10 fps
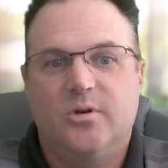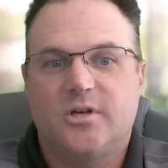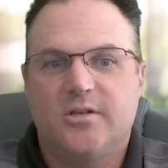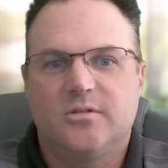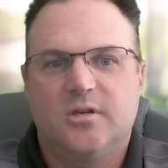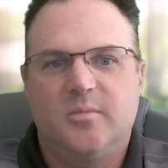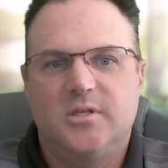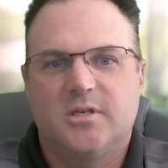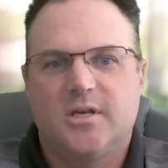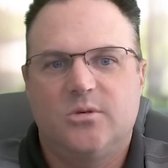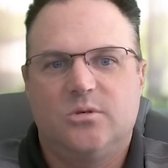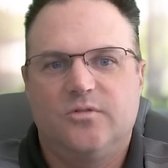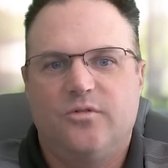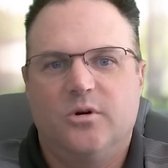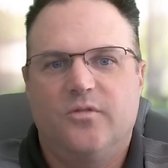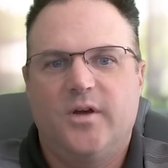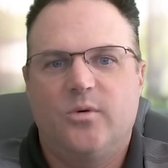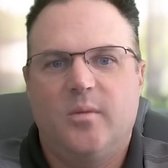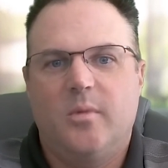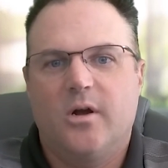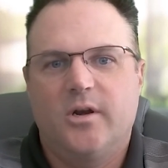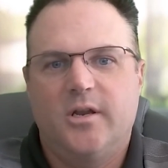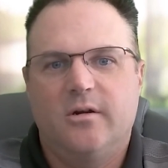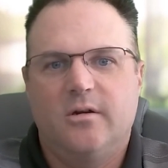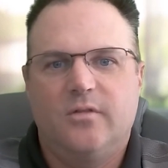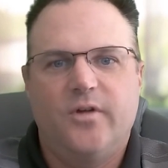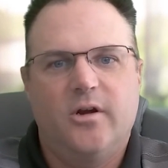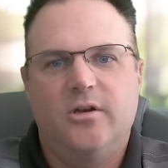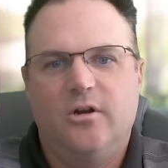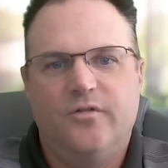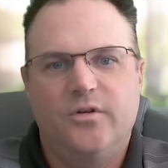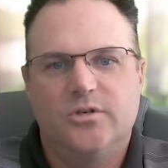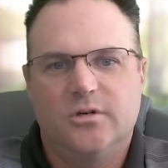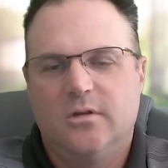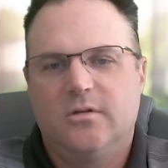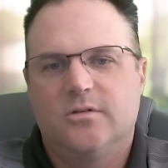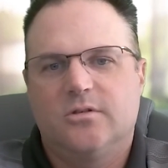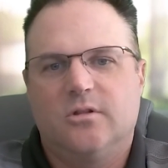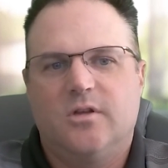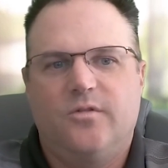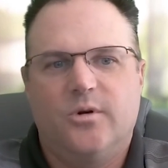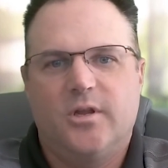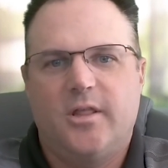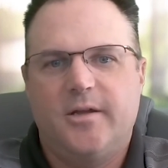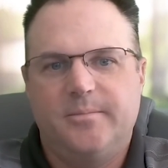also going to be scheduled for FedRAMP Moderate here in the very near future. So looking forward to that.